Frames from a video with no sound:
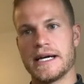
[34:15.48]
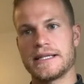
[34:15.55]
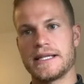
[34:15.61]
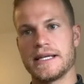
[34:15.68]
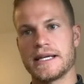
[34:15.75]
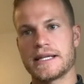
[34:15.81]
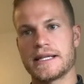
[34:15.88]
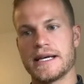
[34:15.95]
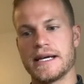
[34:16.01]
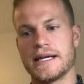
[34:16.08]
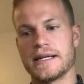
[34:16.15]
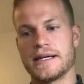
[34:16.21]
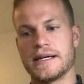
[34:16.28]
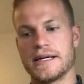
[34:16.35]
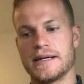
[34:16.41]
think that
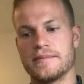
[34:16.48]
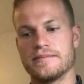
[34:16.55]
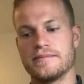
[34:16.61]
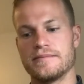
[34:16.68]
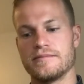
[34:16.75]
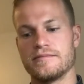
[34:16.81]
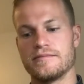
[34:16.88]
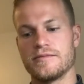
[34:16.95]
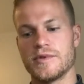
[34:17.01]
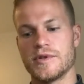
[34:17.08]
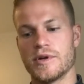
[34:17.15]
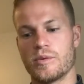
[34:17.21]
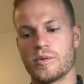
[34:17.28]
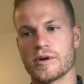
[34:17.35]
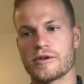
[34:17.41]
you
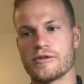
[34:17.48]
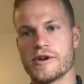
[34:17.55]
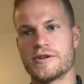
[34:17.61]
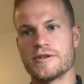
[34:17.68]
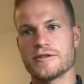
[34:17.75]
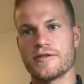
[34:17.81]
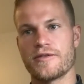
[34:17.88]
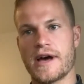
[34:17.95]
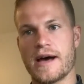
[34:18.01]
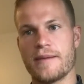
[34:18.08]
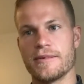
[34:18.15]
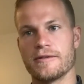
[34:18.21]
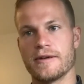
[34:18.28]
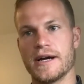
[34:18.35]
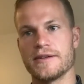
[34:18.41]
know, we're creatures of
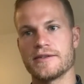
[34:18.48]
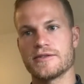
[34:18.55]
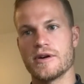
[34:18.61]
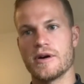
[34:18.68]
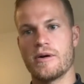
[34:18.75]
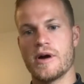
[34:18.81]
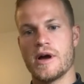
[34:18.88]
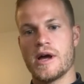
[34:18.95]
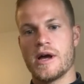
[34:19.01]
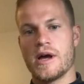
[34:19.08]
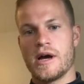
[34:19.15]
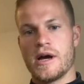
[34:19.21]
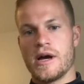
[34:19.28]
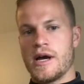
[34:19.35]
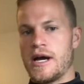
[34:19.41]
habit, right? So
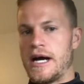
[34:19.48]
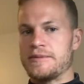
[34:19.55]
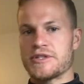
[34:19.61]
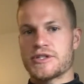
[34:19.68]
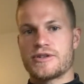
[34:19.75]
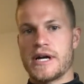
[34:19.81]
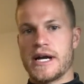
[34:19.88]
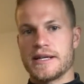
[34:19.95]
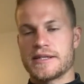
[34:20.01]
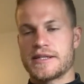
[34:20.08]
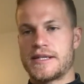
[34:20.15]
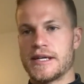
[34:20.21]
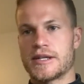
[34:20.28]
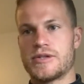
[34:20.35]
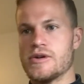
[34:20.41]
I'm just trying to
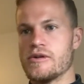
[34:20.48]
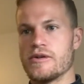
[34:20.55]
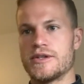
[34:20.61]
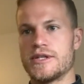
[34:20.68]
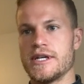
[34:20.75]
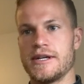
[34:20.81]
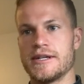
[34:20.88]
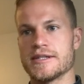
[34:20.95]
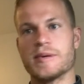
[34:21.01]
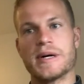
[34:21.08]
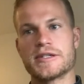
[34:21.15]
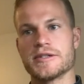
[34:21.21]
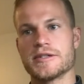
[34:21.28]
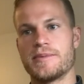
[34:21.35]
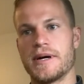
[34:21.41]
stick to a routine as
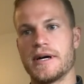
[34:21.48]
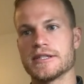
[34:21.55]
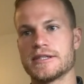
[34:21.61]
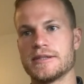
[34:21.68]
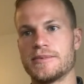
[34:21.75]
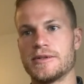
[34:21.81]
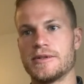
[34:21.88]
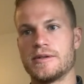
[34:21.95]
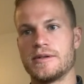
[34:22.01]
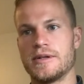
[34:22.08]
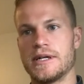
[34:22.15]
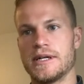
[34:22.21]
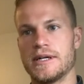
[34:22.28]
much as possible.